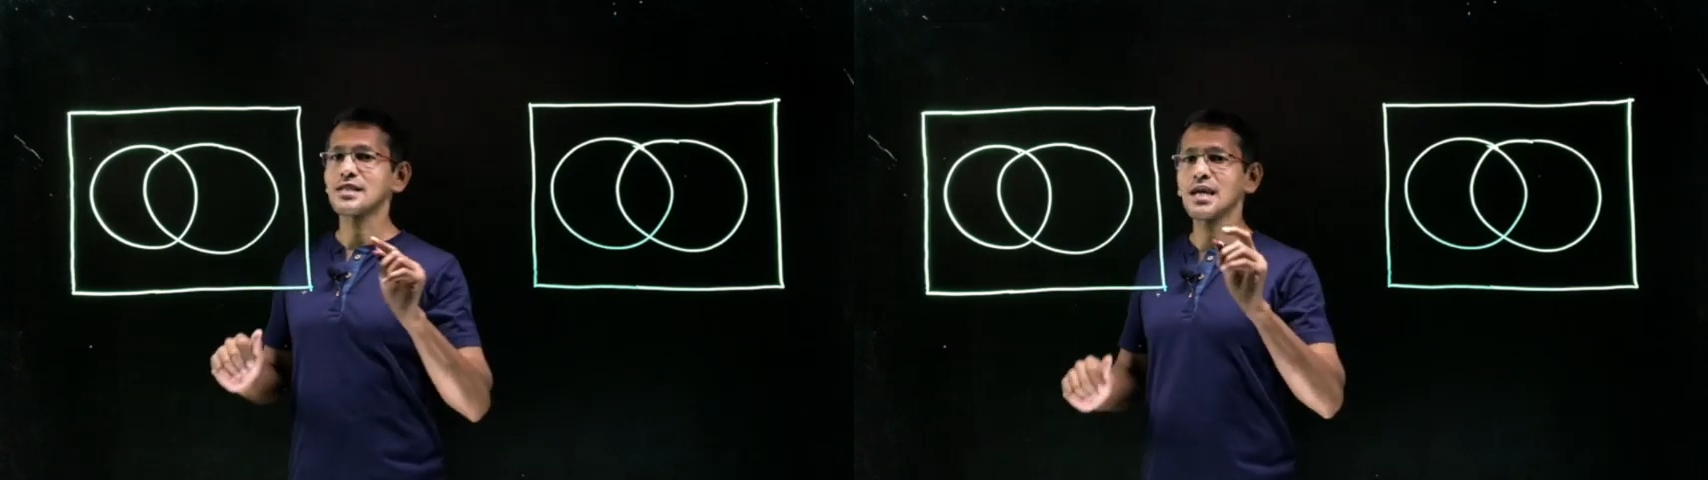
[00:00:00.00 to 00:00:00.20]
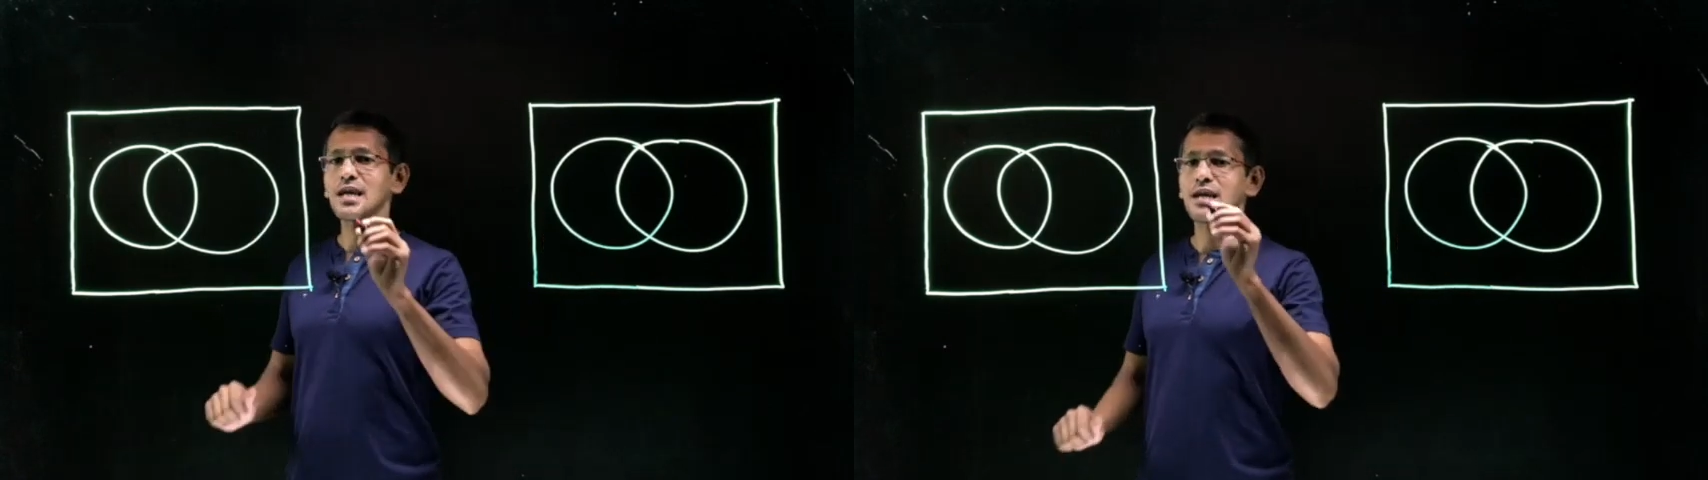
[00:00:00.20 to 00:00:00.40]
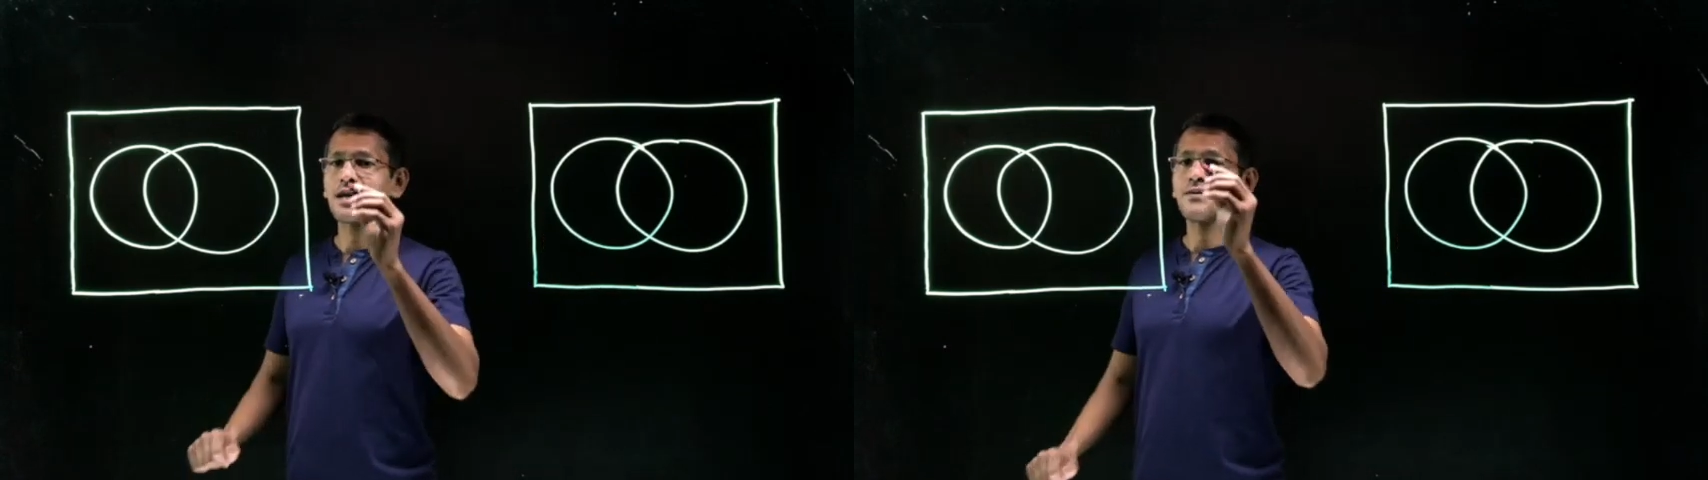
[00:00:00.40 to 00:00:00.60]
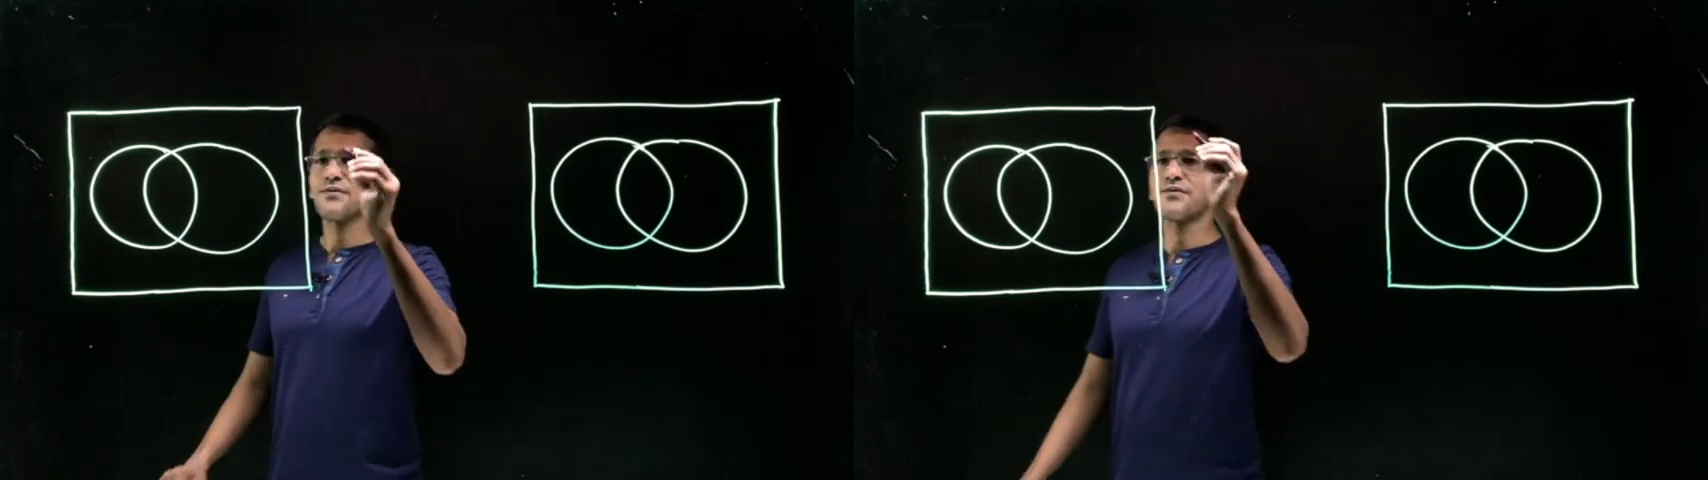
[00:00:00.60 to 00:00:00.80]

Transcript: take a